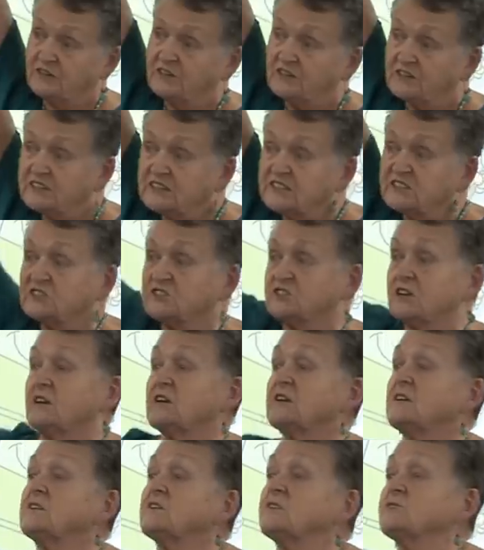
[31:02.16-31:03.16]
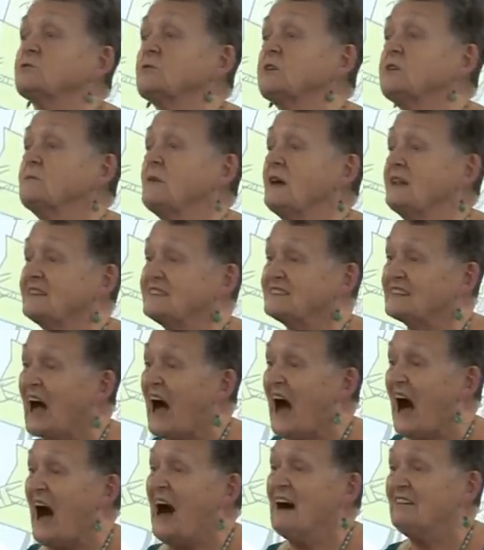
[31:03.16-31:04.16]
for at least three months
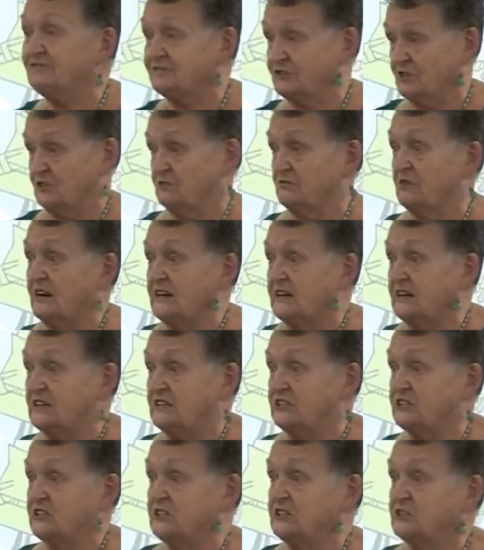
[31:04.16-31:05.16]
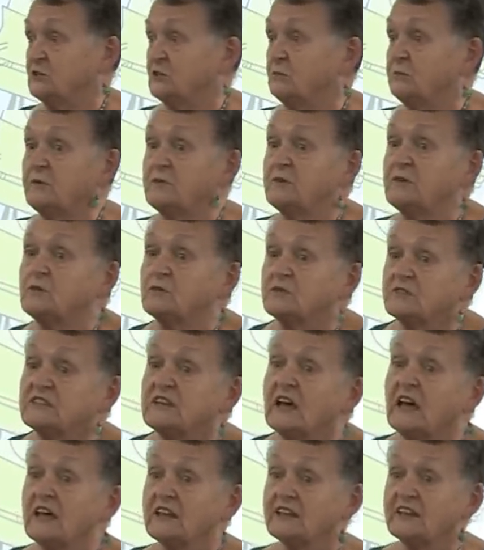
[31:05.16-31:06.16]
after the radiation therapy,
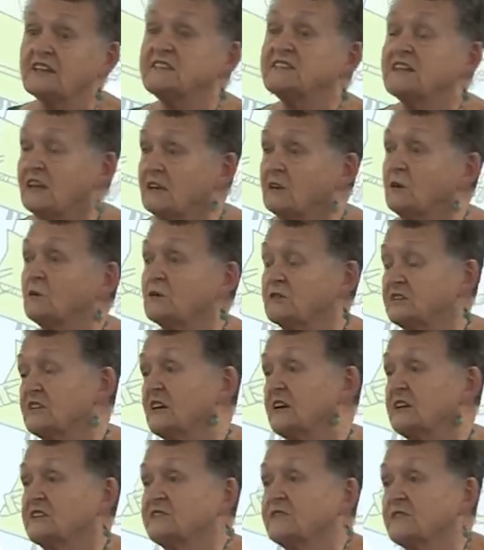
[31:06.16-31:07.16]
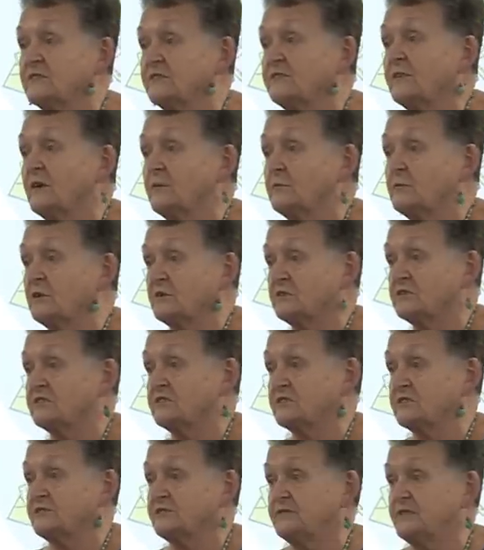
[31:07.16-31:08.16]
because that's how long it takes for the
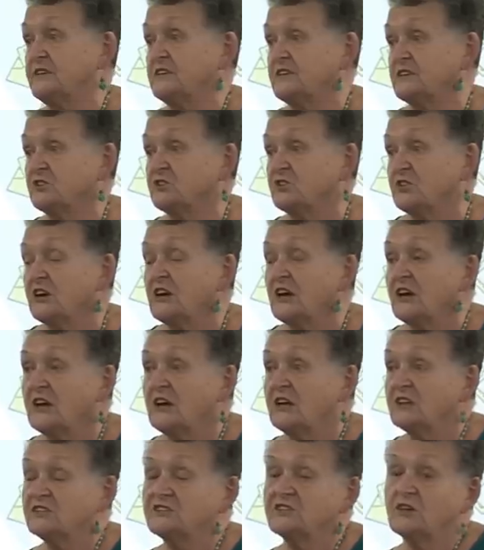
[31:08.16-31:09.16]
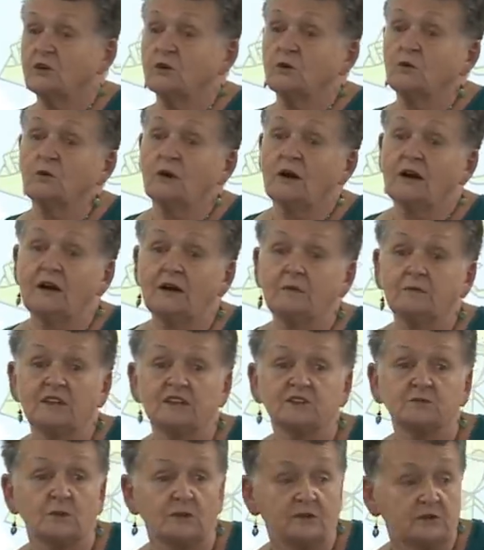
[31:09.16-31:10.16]
fibrosis to finish. So um,
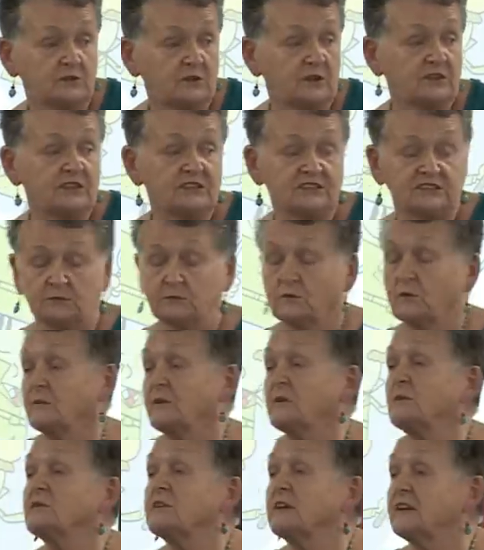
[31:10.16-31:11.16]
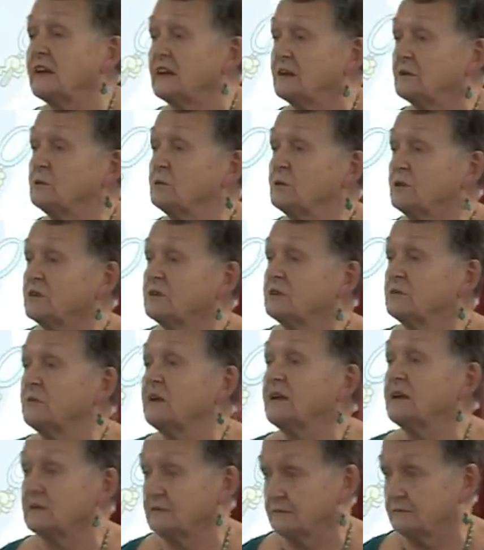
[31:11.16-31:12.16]
that's one of the things that we'll be looking at with the
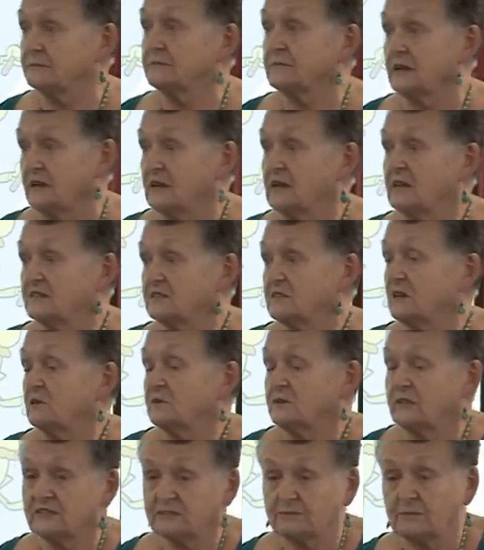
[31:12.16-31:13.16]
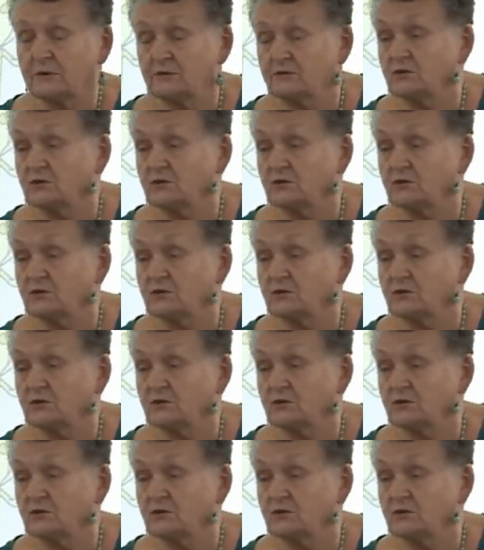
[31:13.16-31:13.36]
men. So yes,